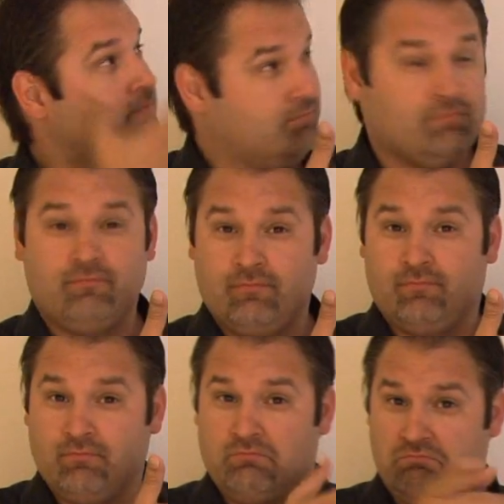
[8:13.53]
Do you
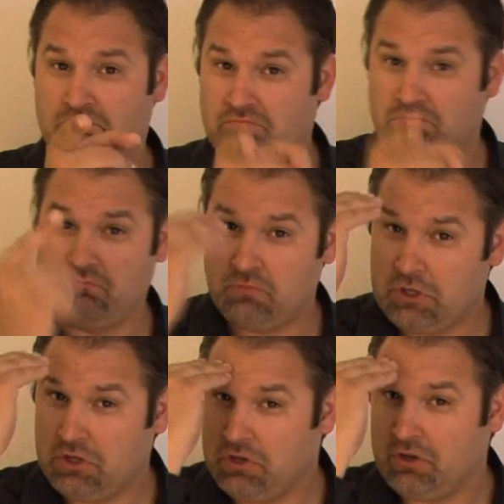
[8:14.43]
know the type of job
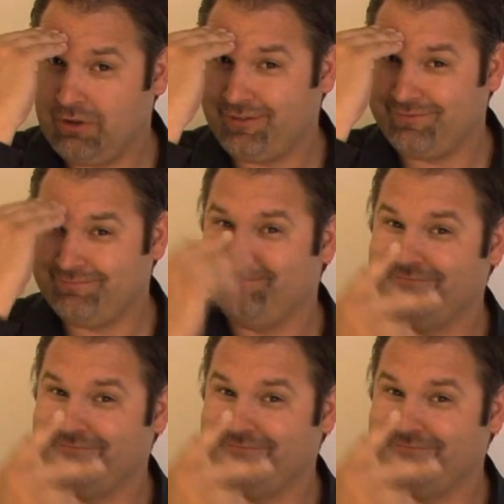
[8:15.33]
you would like?